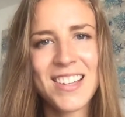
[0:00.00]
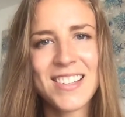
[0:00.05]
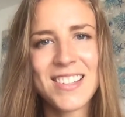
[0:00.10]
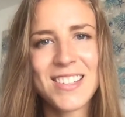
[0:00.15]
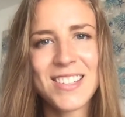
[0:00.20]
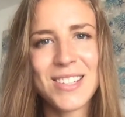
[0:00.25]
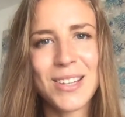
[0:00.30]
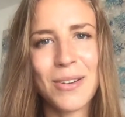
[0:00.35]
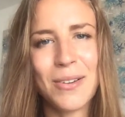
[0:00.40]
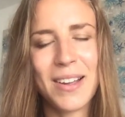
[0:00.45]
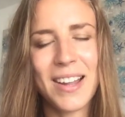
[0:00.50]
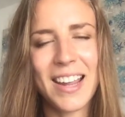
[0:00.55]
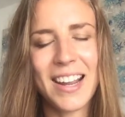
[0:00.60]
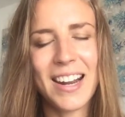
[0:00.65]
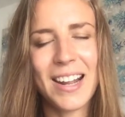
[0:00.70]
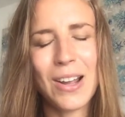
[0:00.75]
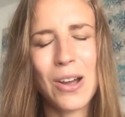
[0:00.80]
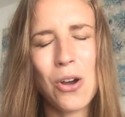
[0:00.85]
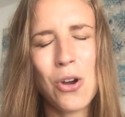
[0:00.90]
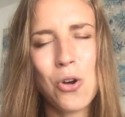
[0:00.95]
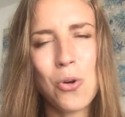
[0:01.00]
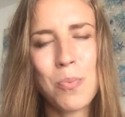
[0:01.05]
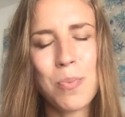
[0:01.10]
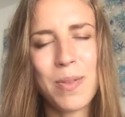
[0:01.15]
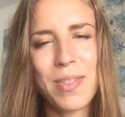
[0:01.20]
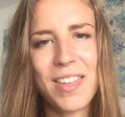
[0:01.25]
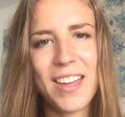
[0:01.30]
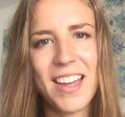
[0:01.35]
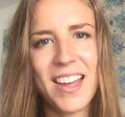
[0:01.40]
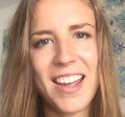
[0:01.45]
So, again, I hope
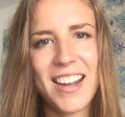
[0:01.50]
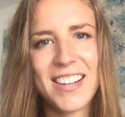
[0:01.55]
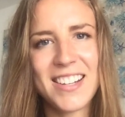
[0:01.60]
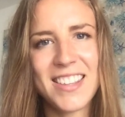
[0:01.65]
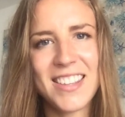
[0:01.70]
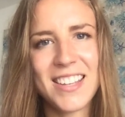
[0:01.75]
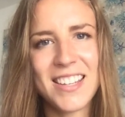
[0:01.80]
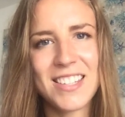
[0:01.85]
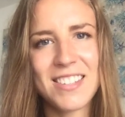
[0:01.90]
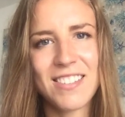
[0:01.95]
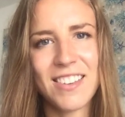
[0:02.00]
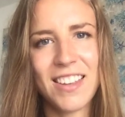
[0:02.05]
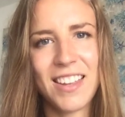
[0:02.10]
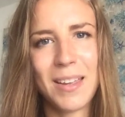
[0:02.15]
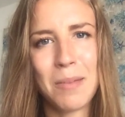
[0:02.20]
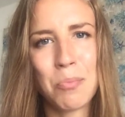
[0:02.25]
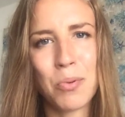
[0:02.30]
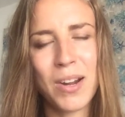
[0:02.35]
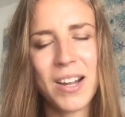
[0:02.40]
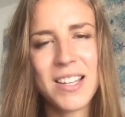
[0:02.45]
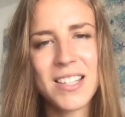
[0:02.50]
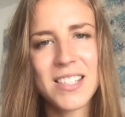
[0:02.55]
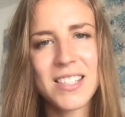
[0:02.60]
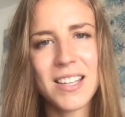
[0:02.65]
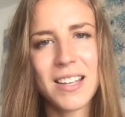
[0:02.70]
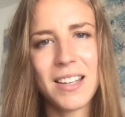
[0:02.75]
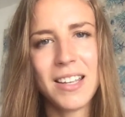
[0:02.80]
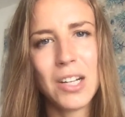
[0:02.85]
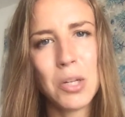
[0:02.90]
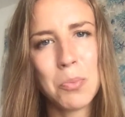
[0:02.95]
that this really brings
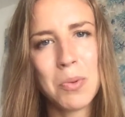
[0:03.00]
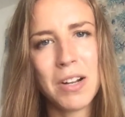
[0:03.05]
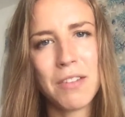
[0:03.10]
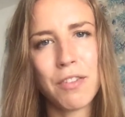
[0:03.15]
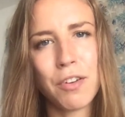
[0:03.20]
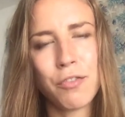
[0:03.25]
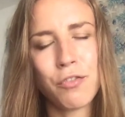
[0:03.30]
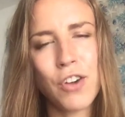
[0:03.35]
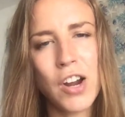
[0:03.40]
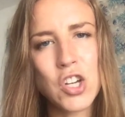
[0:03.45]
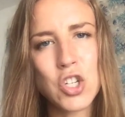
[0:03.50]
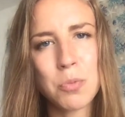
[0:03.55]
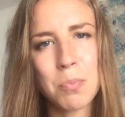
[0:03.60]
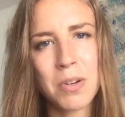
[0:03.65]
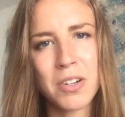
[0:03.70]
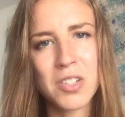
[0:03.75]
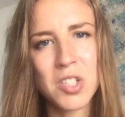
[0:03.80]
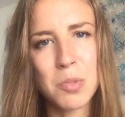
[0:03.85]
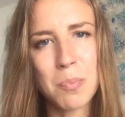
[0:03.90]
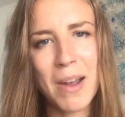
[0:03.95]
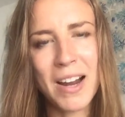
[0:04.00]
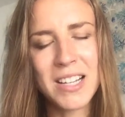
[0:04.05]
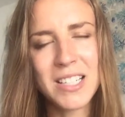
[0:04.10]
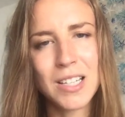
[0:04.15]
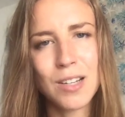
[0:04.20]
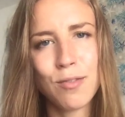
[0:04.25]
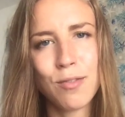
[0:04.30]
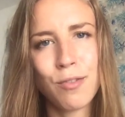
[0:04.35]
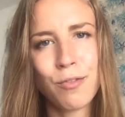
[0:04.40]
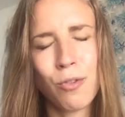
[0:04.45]
a little bit of a fresh
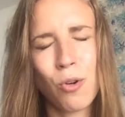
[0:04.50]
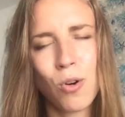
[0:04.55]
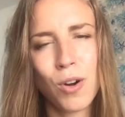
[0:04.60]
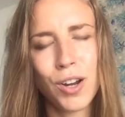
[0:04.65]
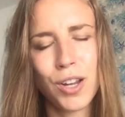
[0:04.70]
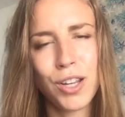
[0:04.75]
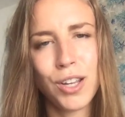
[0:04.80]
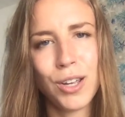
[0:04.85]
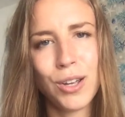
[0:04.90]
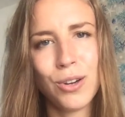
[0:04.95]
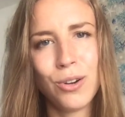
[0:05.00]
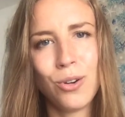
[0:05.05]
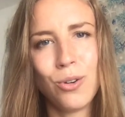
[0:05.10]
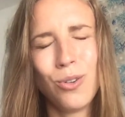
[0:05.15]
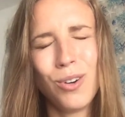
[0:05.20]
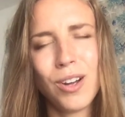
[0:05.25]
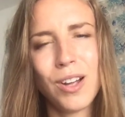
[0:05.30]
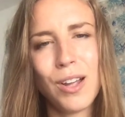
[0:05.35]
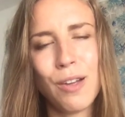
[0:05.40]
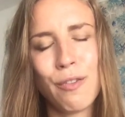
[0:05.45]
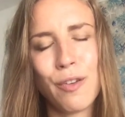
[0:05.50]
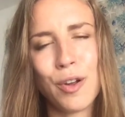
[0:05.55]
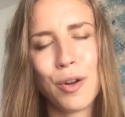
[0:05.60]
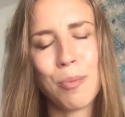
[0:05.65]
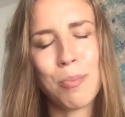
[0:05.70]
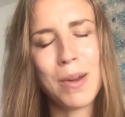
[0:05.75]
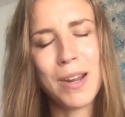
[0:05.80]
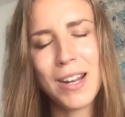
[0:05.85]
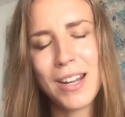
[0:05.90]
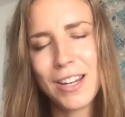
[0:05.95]
perspective for you. If you're
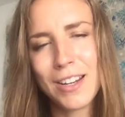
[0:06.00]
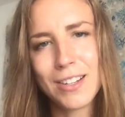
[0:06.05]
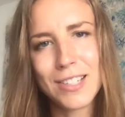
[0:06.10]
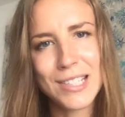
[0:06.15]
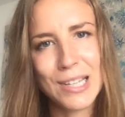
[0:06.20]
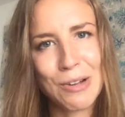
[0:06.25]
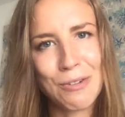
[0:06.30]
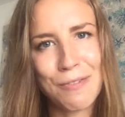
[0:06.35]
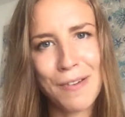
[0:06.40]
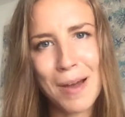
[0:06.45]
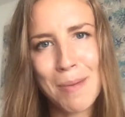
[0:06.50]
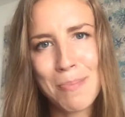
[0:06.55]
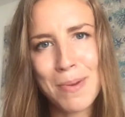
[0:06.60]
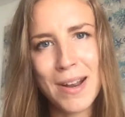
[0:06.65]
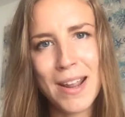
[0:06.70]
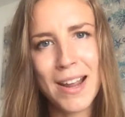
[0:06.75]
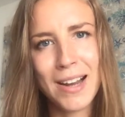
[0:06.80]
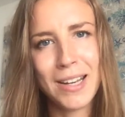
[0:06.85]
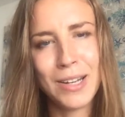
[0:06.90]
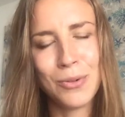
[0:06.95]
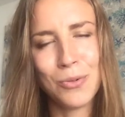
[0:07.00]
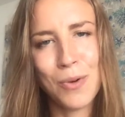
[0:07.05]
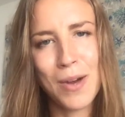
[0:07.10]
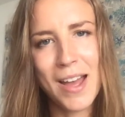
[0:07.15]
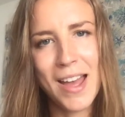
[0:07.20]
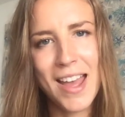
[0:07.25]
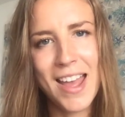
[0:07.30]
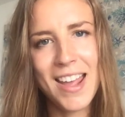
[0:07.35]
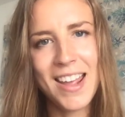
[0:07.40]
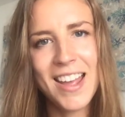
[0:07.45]
beating yourself up in any
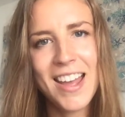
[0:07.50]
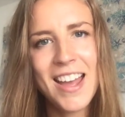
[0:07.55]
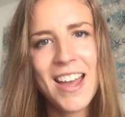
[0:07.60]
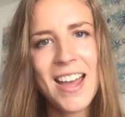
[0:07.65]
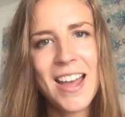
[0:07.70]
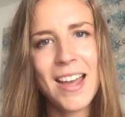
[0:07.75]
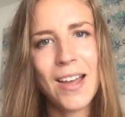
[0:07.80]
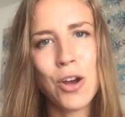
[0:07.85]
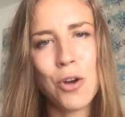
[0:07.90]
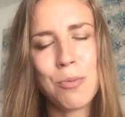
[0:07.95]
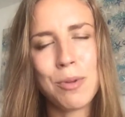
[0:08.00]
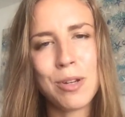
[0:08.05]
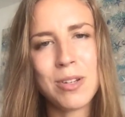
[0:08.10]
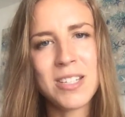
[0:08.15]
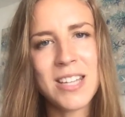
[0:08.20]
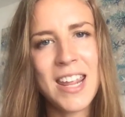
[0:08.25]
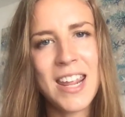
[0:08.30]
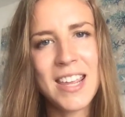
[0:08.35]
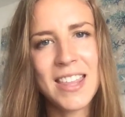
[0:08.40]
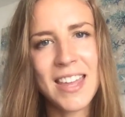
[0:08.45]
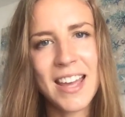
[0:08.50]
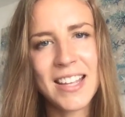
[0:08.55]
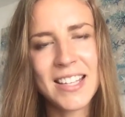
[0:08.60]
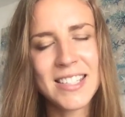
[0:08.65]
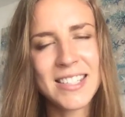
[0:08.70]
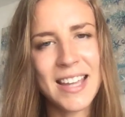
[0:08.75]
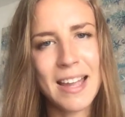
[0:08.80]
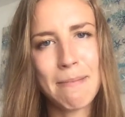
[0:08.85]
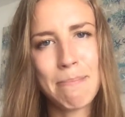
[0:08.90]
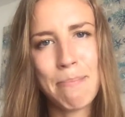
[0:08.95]
way, I hope you take that
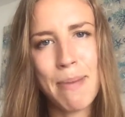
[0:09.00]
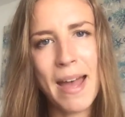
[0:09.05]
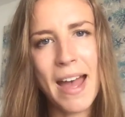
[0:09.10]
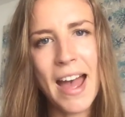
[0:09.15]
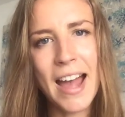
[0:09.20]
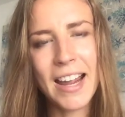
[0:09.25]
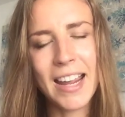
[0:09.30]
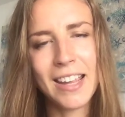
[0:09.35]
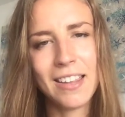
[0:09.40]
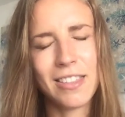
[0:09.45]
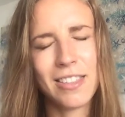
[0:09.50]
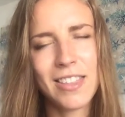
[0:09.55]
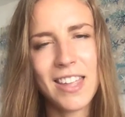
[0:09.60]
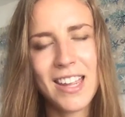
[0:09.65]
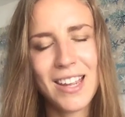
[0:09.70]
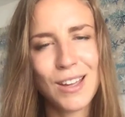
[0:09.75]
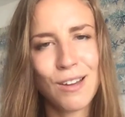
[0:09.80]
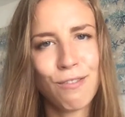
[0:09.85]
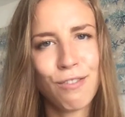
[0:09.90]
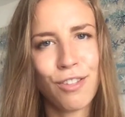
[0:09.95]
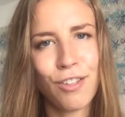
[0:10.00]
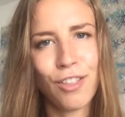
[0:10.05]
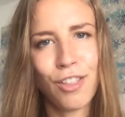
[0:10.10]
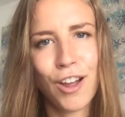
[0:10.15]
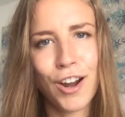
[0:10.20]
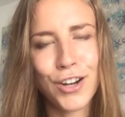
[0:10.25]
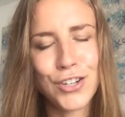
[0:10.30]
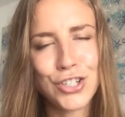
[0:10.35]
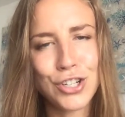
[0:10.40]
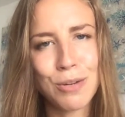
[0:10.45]
step back and think of the
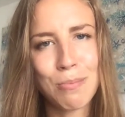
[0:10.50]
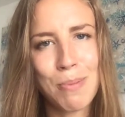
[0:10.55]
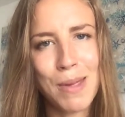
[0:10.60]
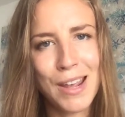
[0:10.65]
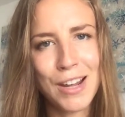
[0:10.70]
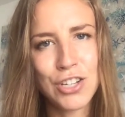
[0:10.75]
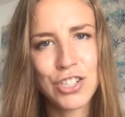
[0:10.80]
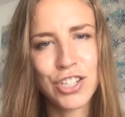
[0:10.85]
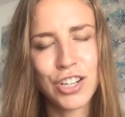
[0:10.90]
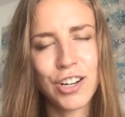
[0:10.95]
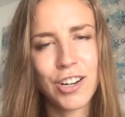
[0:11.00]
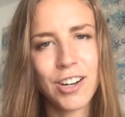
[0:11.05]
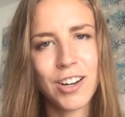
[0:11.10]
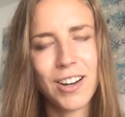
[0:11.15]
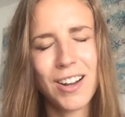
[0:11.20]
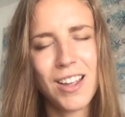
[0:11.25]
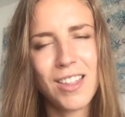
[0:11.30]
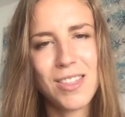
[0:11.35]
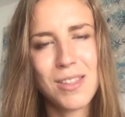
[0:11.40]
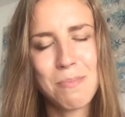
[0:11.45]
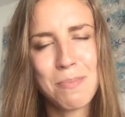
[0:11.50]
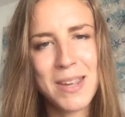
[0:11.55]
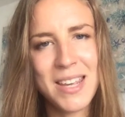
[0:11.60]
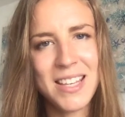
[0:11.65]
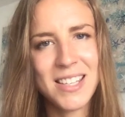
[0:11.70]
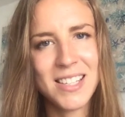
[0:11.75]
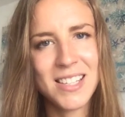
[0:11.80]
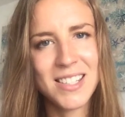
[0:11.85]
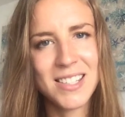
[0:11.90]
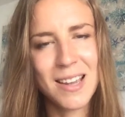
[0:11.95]
larger picture and the
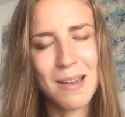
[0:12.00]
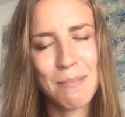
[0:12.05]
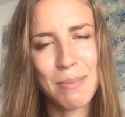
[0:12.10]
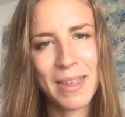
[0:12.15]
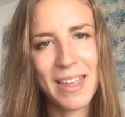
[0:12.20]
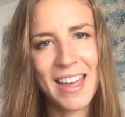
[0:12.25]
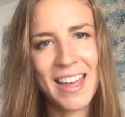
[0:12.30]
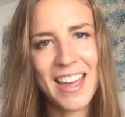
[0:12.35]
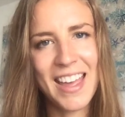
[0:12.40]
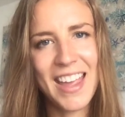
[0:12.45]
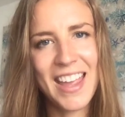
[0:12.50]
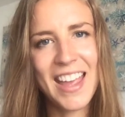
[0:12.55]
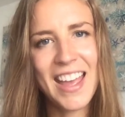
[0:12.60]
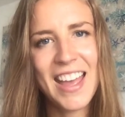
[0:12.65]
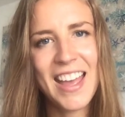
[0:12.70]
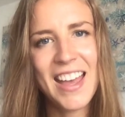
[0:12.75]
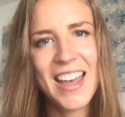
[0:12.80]
pieces at play.